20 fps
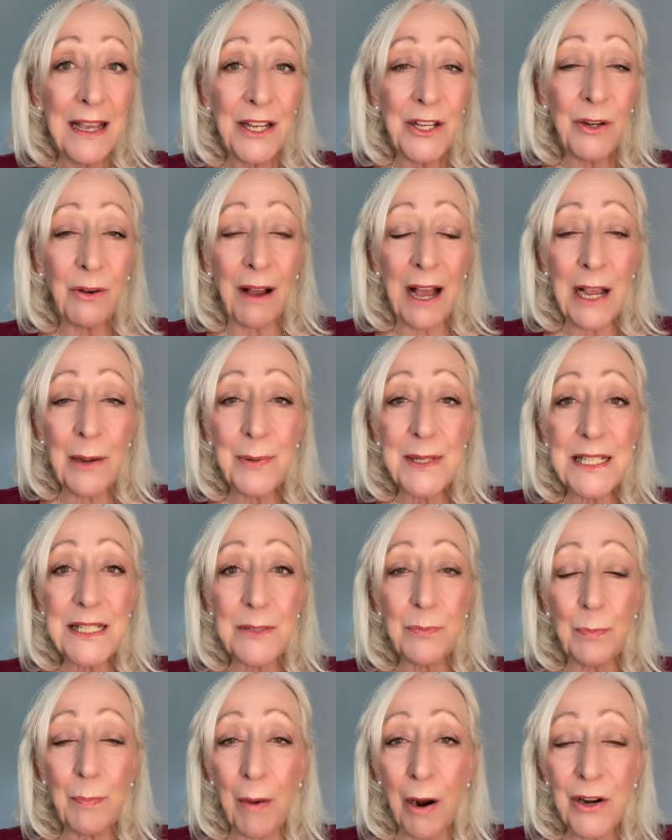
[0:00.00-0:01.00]
You know, I
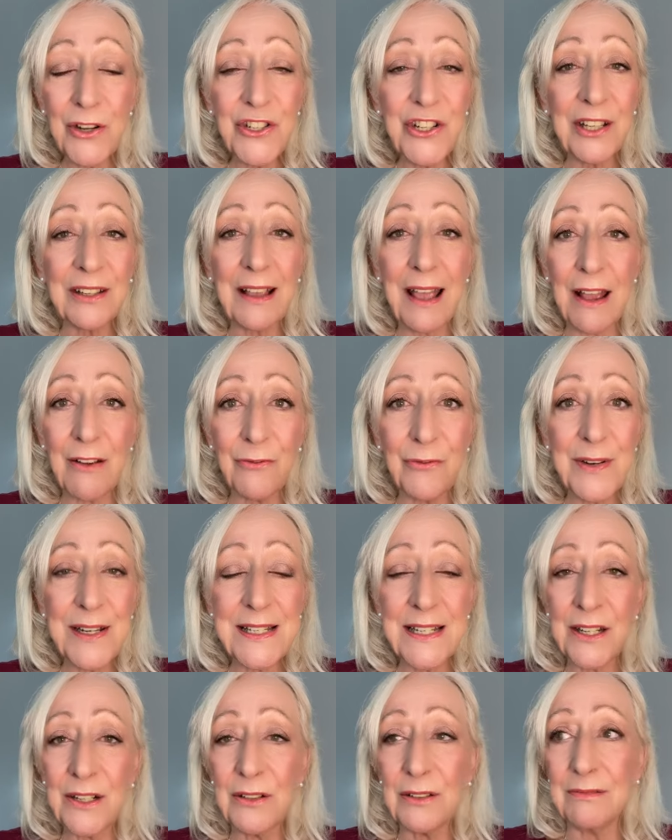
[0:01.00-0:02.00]
was marching every
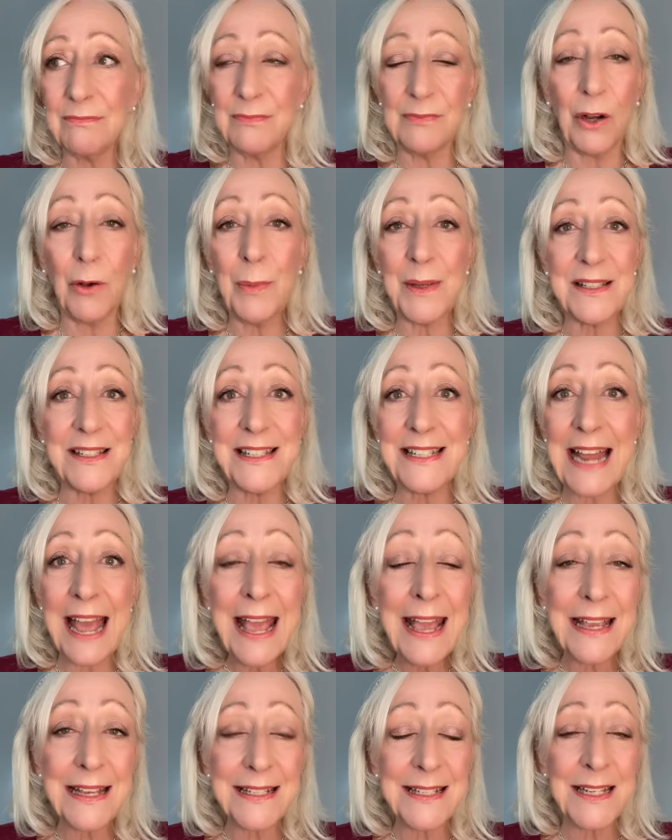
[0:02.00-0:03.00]
single, almost
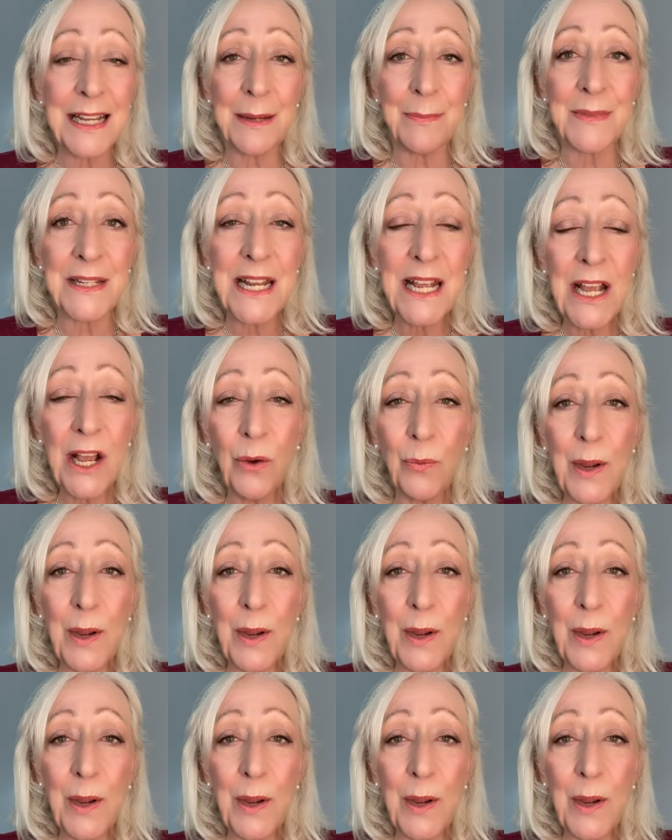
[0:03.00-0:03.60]
day, it seemed.